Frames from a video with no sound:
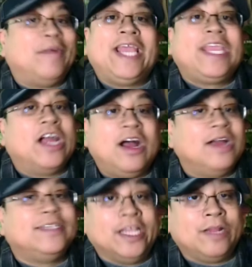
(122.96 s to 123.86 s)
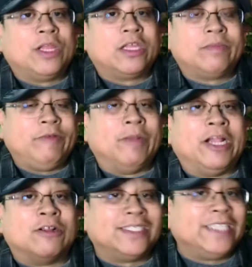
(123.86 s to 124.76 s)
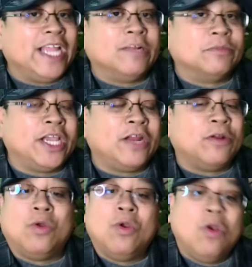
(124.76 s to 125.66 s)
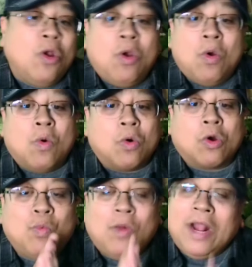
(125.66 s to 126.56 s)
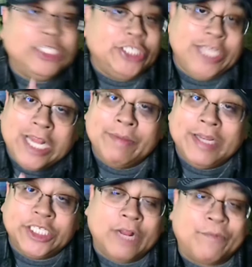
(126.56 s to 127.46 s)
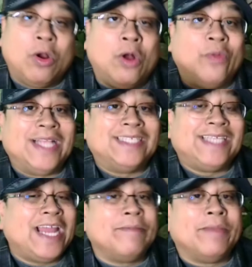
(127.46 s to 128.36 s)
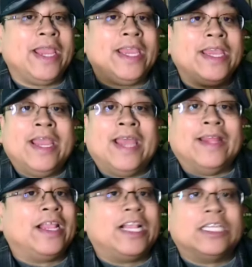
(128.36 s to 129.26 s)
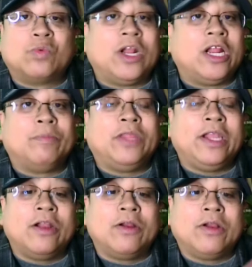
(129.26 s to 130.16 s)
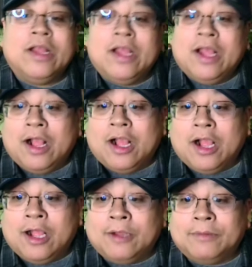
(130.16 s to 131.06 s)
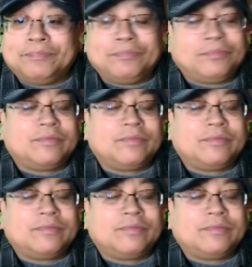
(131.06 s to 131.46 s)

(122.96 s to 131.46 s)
my content, whether it be from my Inner Sanctum channel or Y G Anime channel for all things anime, the link is right up there. Um,